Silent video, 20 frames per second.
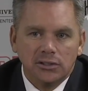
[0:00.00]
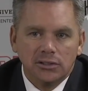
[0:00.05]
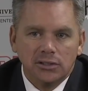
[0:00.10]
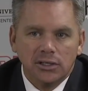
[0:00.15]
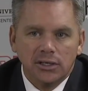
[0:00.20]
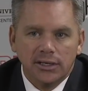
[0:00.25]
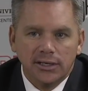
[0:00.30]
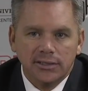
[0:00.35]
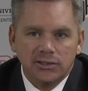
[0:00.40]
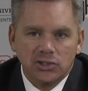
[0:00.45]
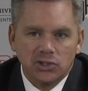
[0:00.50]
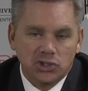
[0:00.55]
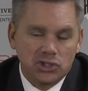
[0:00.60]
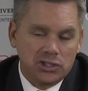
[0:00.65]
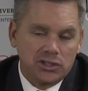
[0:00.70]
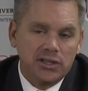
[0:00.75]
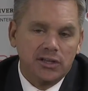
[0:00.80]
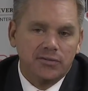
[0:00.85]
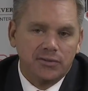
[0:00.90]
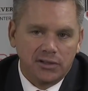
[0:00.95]
It's a
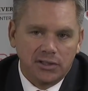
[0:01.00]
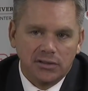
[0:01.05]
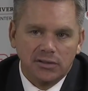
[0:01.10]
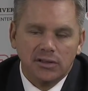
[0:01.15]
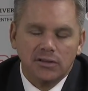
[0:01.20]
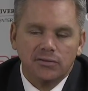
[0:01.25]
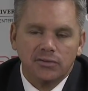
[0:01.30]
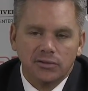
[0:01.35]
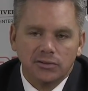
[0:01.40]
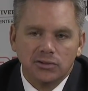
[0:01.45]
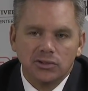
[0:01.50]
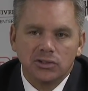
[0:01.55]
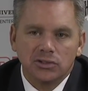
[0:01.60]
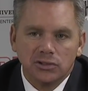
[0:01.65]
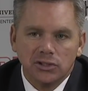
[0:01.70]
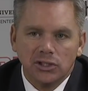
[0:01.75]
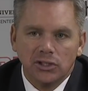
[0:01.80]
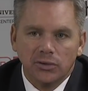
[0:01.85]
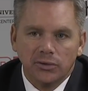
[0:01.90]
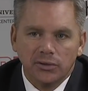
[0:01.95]
significant difference.
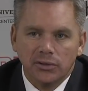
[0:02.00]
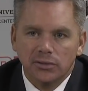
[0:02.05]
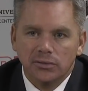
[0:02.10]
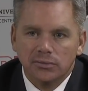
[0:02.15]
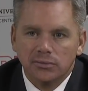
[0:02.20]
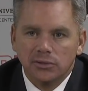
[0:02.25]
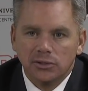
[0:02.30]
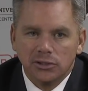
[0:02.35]
You know, their